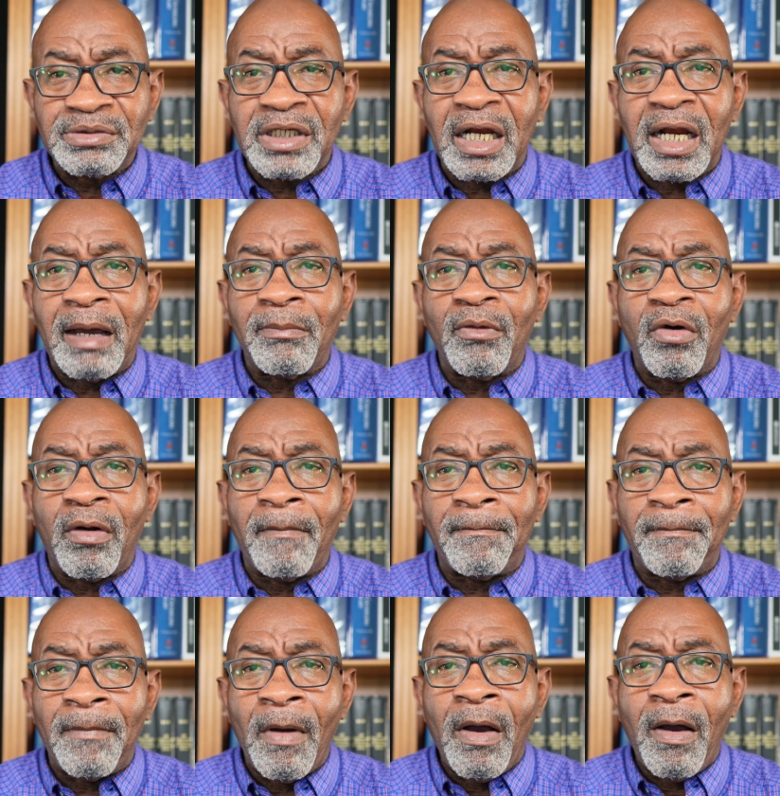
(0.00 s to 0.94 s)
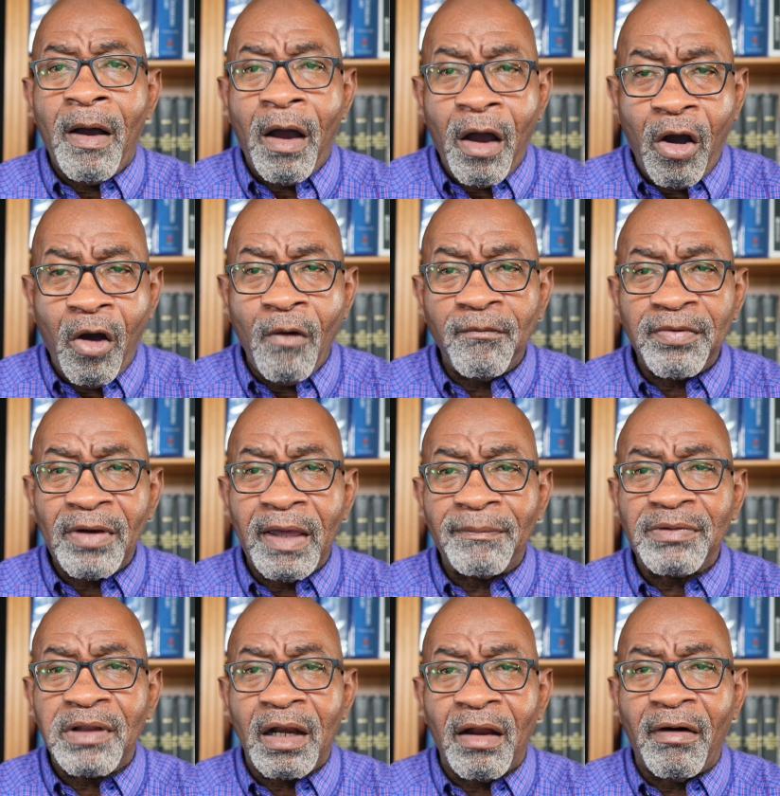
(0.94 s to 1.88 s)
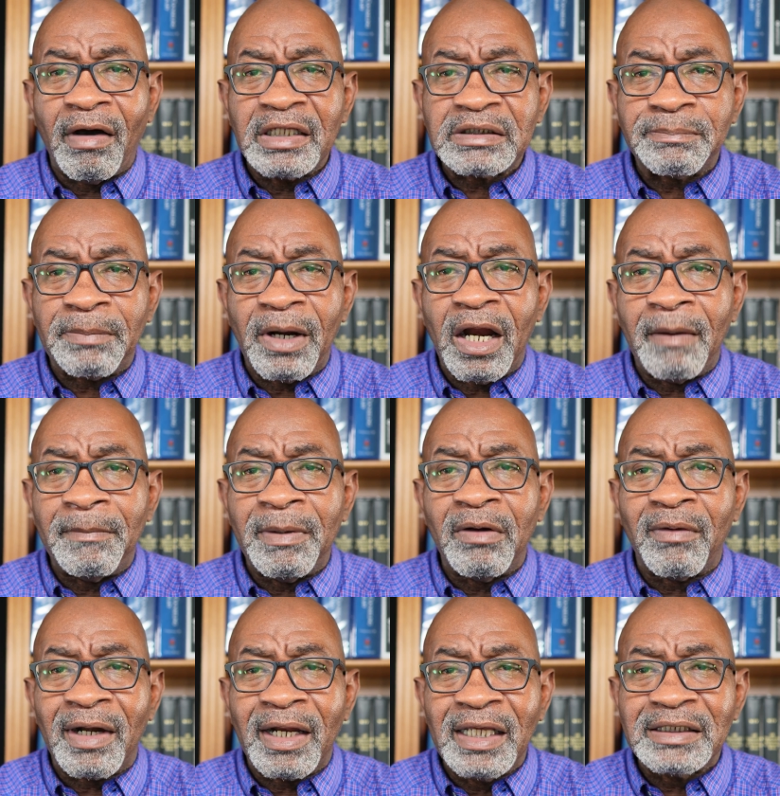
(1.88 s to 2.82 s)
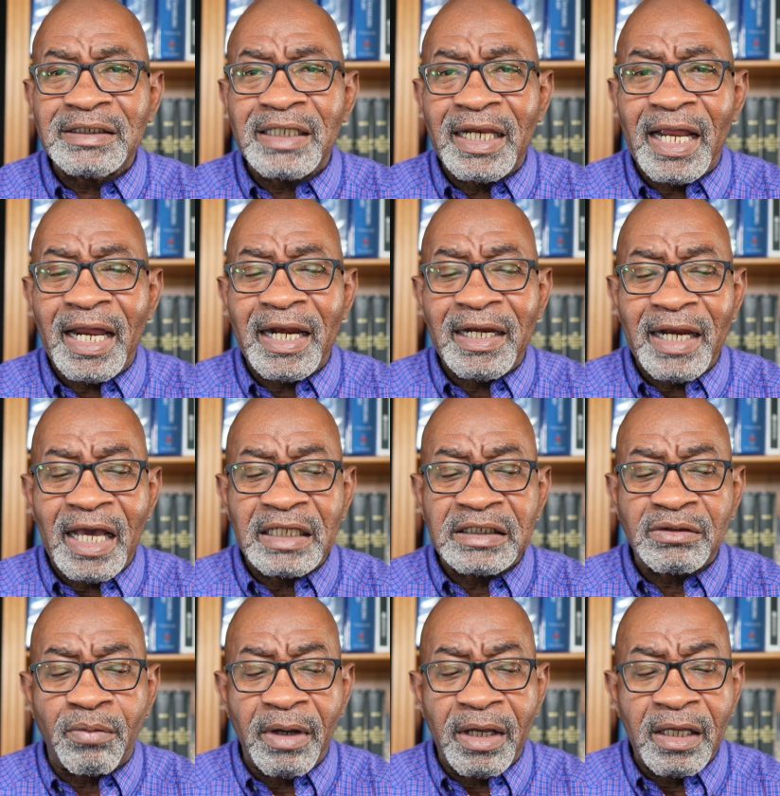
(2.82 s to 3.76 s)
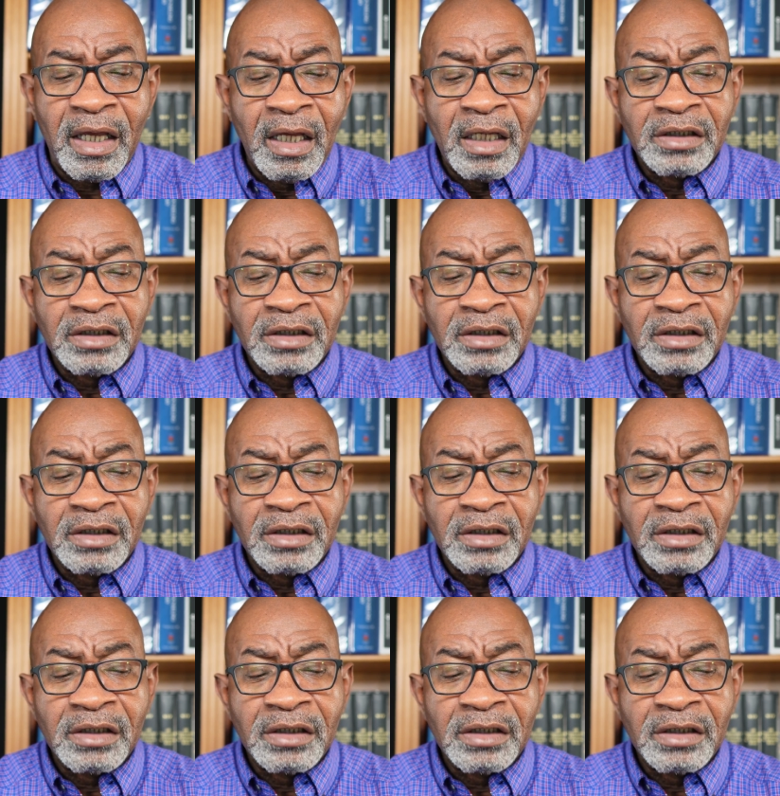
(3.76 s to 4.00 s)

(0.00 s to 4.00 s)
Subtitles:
And I'm going to, hopefully, if the Lord spare, be releasing that next week.